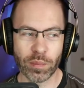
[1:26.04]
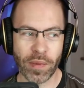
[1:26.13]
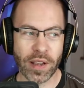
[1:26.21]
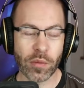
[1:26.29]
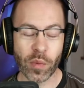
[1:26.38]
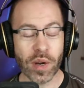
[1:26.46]

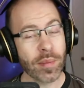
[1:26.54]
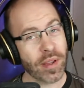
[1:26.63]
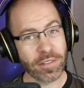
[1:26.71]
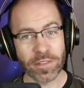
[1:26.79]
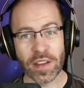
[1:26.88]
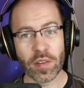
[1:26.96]
one of my
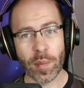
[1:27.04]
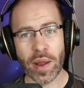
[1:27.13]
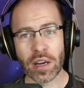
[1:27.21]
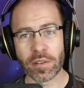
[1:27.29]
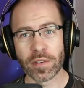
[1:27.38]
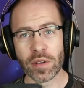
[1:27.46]
favorite
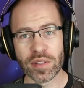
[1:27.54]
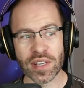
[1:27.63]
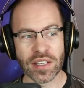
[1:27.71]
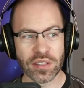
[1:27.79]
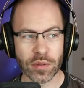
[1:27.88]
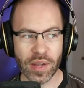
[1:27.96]
microphones.
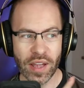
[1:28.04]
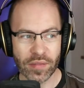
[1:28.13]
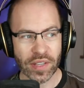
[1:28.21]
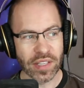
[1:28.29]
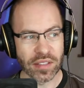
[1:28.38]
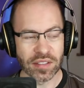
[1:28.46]
I do have
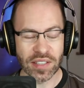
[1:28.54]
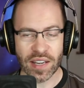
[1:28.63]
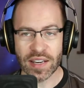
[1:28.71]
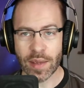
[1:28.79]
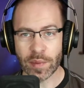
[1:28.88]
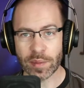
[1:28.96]
a
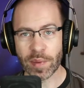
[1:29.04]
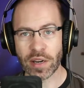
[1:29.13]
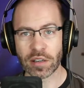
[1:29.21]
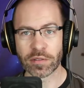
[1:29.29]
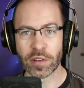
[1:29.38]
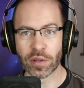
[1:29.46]
dynamic
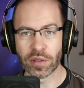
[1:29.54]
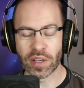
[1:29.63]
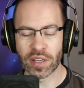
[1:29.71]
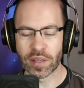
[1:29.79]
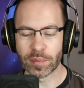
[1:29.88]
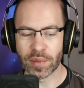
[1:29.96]
microphone,
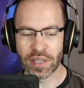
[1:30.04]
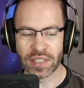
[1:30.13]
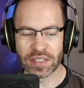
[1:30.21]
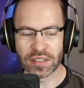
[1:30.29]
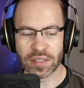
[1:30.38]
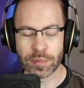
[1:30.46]

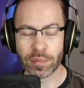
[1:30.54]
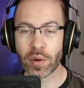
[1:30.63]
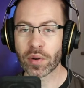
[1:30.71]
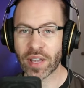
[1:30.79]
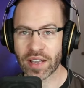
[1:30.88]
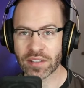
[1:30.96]
the
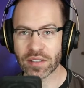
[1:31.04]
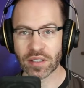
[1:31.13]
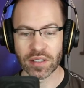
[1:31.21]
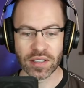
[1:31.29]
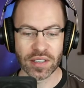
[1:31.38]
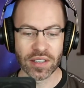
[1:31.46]

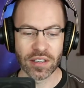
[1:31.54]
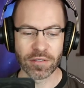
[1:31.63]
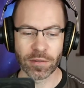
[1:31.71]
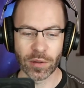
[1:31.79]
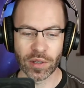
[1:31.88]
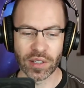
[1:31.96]
Procaster,
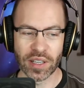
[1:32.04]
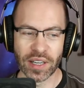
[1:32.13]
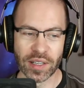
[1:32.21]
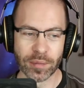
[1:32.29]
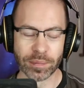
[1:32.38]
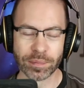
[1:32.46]
for
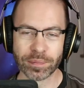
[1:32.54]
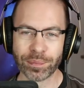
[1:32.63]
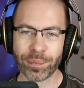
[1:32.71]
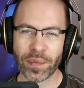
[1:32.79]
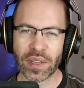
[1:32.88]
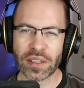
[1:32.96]
a
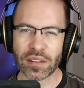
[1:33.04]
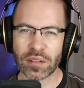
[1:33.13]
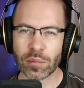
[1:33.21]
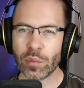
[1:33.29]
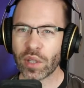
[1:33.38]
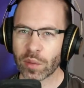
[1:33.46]

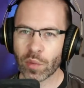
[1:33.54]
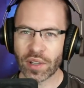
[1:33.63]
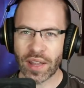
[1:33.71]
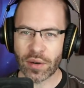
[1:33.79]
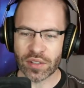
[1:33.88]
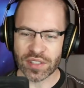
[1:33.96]
little more
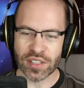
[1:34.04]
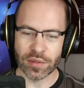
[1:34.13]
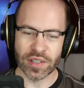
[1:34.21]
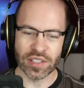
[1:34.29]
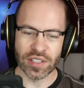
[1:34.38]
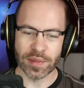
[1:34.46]
louder
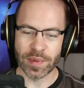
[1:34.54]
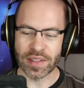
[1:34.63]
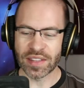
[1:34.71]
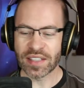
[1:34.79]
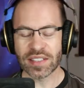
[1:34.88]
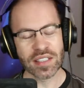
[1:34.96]
situations,
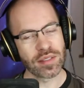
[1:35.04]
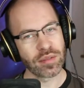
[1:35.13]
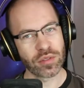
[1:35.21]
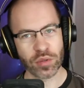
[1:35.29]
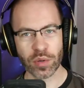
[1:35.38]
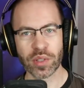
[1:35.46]
but this is
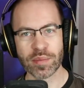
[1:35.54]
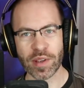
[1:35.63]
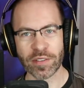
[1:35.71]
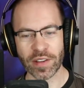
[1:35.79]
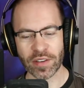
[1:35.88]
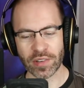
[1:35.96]
truly my
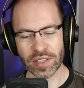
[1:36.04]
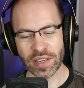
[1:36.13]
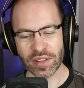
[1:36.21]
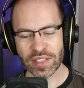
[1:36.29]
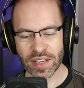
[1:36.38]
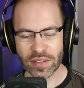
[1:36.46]
favorite.
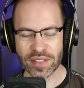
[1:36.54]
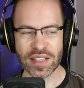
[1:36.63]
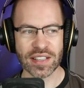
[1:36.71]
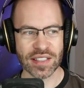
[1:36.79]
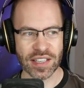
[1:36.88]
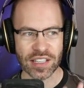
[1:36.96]
Now the downside
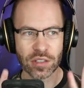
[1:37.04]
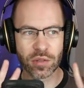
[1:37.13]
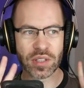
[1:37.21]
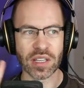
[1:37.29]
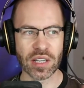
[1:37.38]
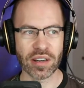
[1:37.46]
is that you
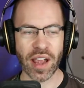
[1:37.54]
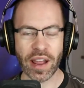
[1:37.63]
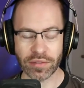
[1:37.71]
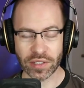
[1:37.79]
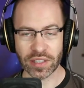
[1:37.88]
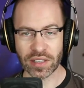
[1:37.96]
can hear
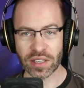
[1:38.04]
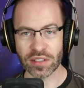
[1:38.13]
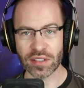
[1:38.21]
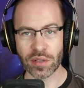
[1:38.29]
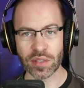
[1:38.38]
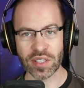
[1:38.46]
everything,
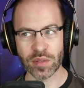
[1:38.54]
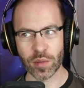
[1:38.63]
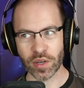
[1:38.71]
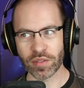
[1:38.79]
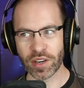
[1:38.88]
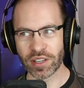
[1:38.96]
so it doesn't
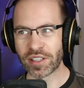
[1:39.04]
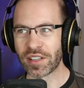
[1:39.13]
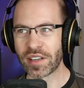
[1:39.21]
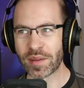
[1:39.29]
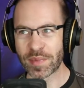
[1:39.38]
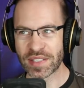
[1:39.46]
work very good
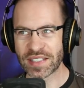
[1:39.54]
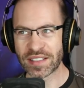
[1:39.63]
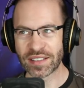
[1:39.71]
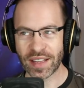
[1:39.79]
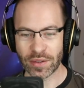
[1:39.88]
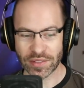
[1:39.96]
on a busy,
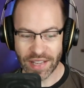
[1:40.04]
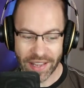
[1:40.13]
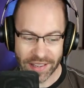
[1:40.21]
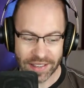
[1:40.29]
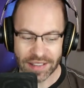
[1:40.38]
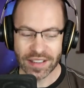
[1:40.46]
loud
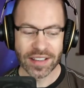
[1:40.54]
day.